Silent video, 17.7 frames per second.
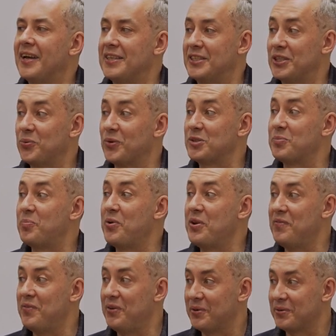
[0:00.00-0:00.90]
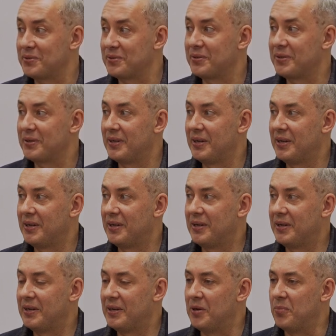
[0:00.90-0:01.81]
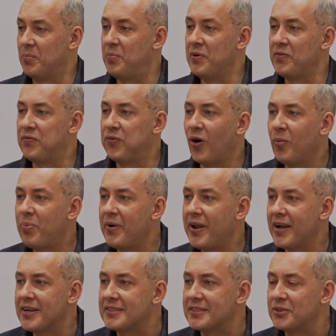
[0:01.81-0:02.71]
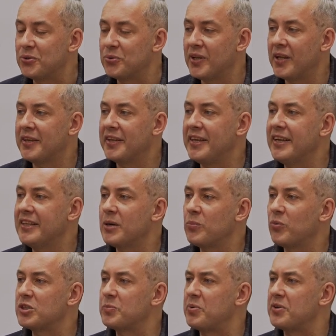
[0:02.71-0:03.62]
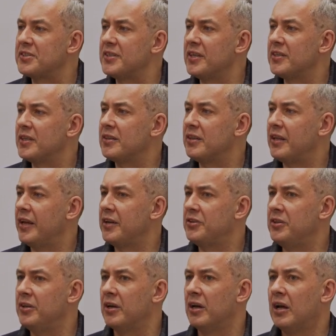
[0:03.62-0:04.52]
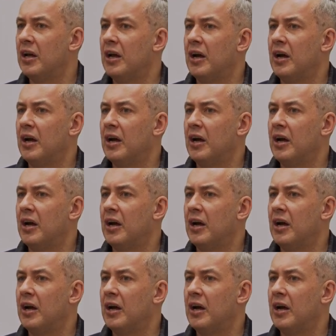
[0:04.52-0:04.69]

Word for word: as it was previous. Before Brexit, United Kingdom was presented like the